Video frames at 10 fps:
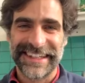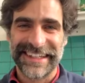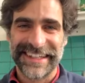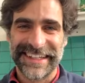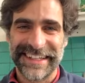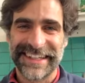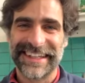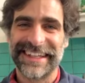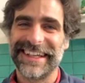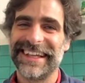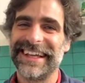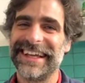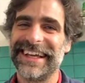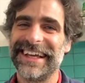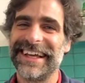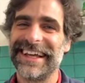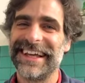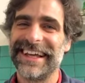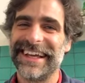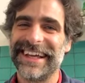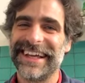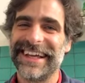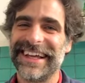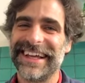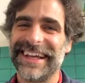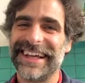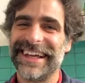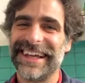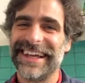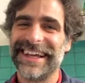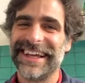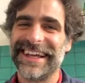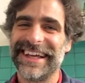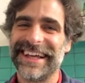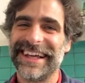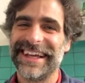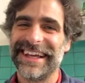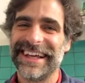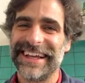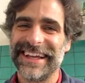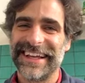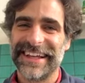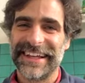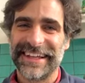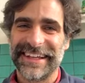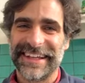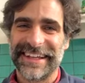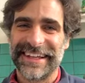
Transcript: [no speech]